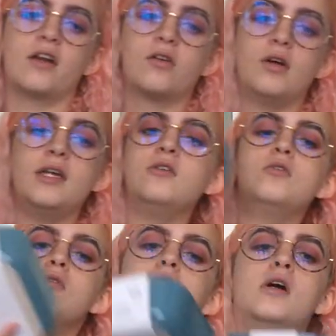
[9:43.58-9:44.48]
I got a
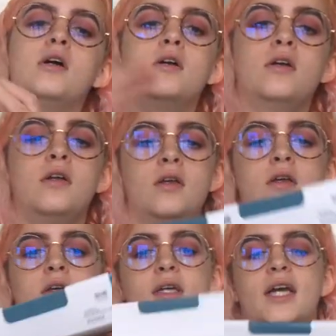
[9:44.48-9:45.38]
little
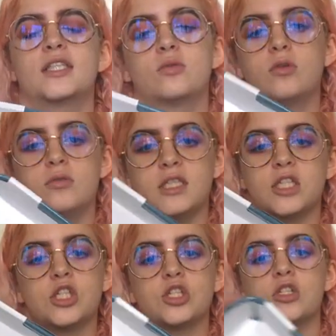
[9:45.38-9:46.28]
casserole
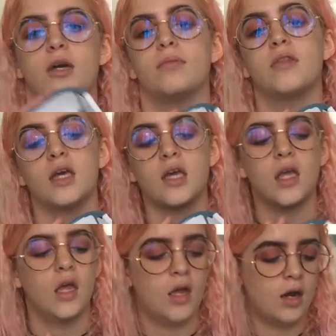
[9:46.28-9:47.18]
dish type
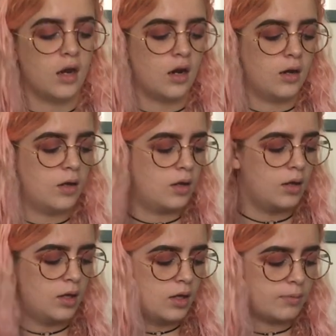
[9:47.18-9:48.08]
thing
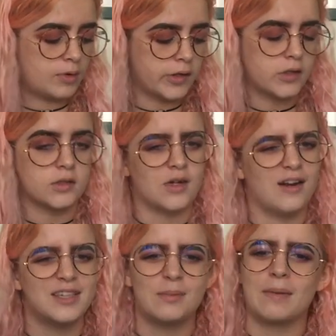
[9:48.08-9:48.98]
because I
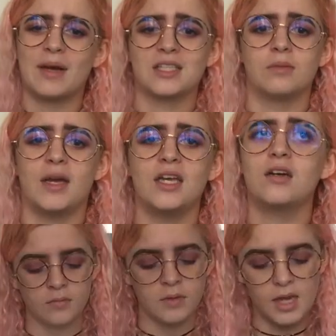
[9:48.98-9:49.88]
like to make pasta bake.
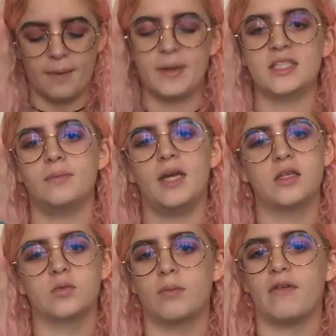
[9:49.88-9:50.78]
Yeah, pasta bake
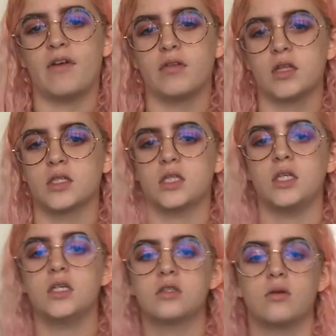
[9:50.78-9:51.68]
is one of my favourite things to
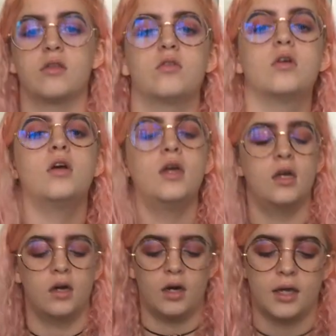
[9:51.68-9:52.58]
eat, so I thought
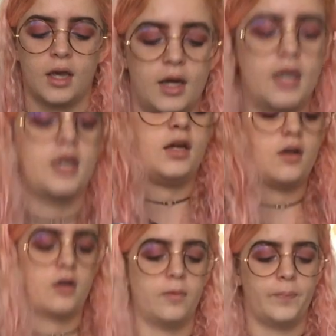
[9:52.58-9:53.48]
I'd get a
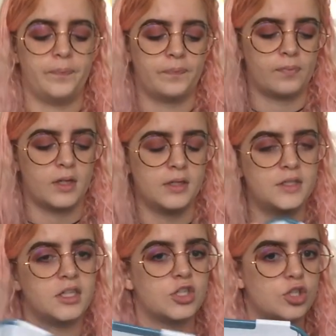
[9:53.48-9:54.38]

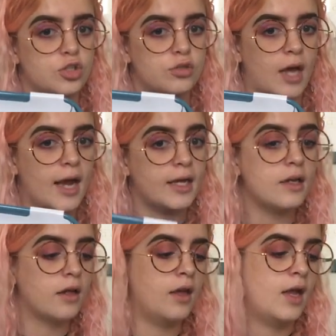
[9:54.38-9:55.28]
dish to do that
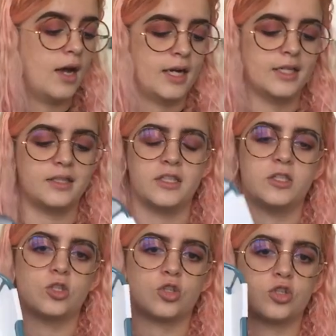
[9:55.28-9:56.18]
in. And
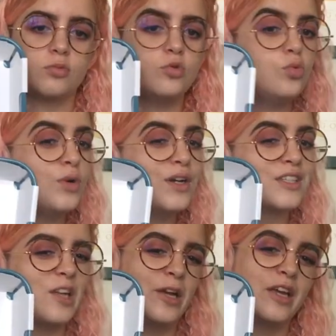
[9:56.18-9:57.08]
this is just a small one,
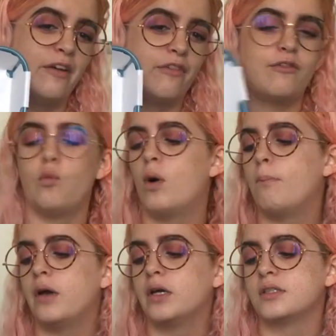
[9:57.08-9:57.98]
it's like enough for
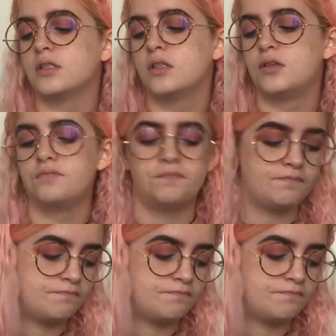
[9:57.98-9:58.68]
one person.